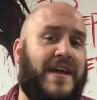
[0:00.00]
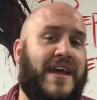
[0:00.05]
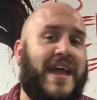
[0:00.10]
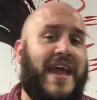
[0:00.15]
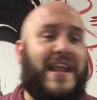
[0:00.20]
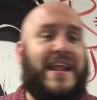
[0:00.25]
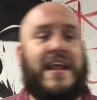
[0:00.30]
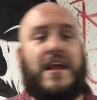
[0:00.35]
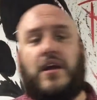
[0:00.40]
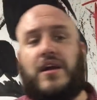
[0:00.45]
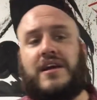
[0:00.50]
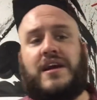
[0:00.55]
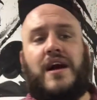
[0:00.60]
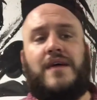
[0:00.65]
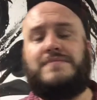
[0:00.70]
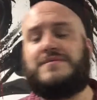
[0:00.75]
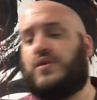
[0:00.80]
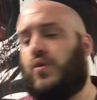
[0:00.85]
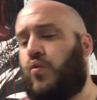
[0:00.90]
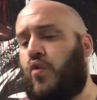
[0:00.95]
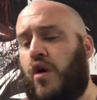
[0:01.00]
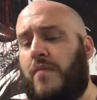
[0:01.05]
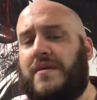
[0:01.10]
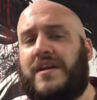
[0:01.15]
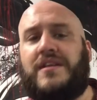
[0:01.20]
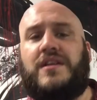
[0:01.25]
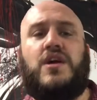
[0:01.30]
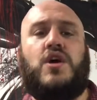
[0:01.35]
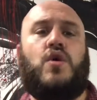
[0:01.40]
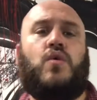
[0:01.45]
And here comes a
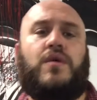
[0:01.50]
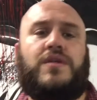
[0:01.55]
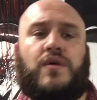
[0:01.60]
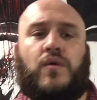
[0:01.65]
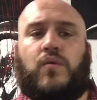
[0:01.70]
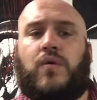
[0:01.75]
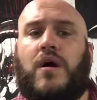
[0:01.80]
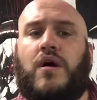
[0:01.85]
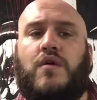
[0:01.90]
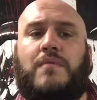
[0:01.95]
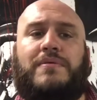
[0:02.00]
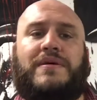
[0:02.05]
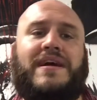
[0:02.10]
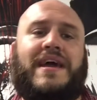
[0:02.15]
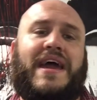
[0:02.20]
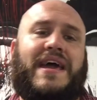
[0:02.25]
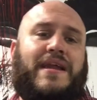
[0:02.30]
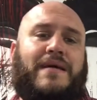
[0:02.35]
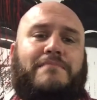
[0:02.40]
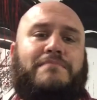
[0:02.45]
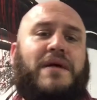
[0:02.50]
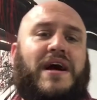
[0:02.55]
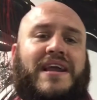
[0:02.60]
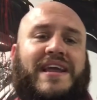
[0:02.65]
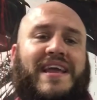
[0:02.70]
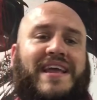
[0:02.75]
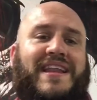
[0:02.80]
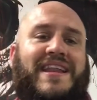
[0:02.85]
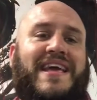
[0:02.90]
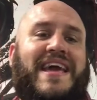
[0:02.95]
woman with a rope and a
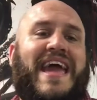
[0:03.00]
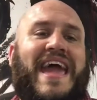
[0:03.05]
bucket.